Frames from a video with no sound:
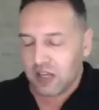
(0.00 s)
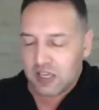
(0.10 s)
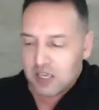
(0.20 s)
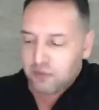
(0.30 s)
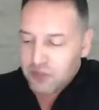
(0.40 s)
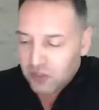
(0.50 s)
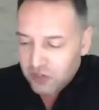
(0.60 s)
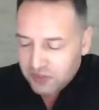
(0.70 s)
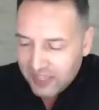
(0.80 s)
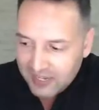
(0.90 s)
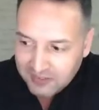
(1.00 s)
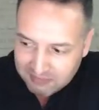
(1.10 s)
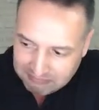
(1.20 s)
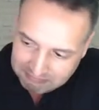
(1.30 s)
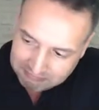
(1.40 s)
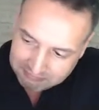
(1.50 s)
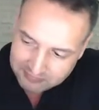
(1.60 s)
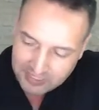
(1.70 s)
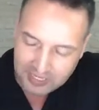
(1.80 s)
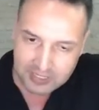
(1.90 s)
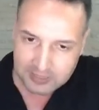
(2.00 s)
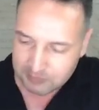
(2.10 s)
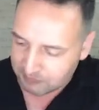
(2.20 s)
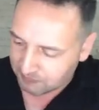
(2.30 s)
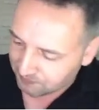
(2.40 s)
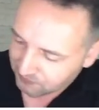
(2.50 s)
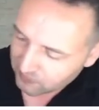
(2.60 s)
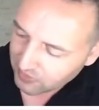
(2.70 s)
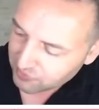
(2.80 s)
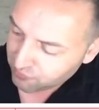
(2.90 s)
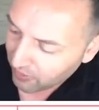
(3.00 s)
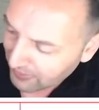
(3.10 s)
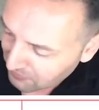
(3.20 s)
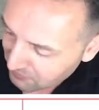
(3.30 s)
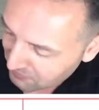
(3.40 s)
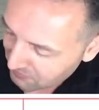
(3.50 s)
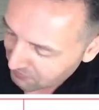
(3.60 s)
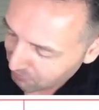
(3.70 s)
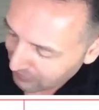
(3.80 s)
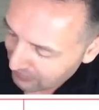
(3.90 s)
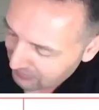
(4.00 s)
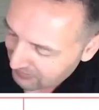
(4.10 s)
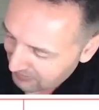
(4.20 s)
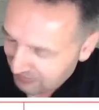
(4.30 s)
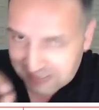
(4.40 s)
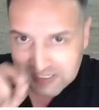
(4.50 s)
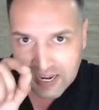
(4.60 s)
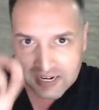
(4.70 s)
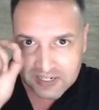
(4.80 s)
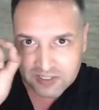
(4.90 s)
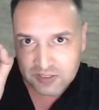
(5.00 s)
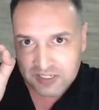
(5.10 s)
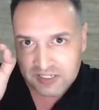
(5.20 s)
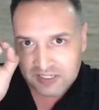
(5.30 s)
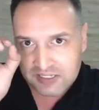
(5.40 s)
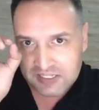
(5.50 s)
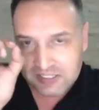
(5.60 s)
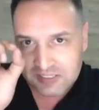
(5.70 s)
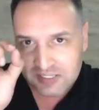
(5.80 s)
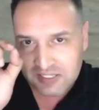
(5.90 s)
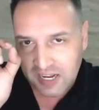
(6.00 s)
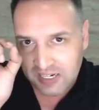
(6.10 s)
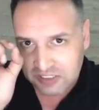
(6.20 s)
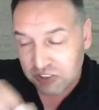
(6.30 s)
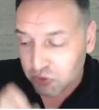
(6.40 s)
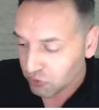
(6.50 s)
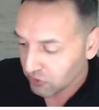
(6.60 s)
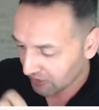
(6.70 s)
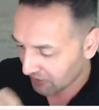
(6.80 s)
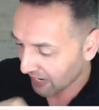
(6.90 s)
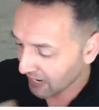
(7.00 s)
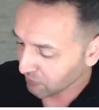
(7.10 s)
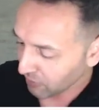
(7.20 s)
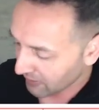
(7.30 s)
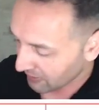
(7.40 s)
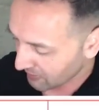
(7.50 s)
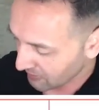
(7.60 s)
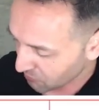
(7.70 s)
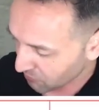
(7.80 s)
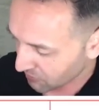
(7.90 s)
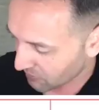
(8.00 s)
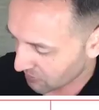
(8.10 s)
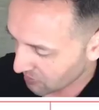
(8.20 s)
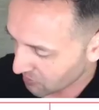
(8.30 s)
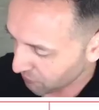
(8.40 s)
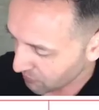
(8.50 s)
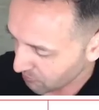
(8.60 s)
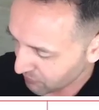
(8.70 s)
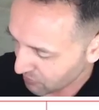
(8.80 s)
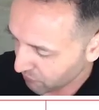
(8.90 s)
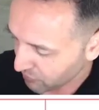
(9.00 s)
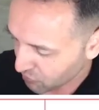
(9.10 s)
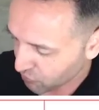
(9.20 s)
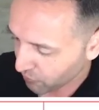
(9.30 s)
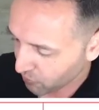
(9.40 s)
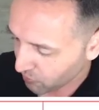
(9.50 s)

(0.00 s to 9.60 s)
If you learned that, it's right, but this is how in Xingshu and in handwriting it's written. It's a bit of a different stroke order.